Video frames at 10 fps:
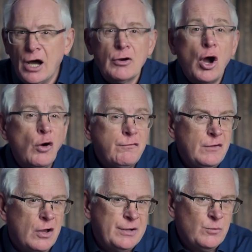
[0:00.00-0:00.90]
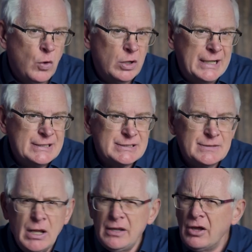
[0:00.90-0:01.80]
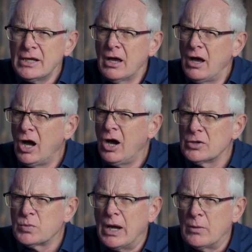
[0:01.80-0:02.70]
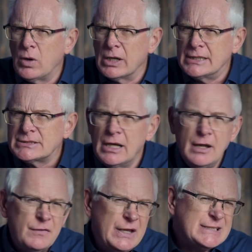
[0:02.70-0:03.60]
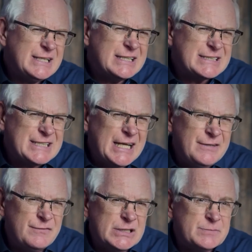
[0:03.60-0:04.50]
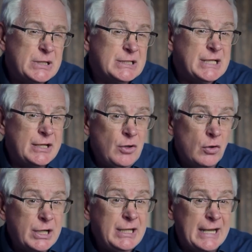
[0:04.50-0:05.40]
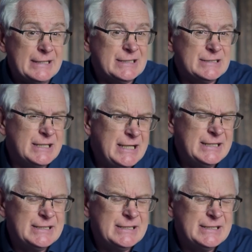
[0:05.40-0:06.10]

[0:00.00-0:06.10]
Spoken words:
are offline wallets, like hardware wallets. These are the safest because they're not connected to the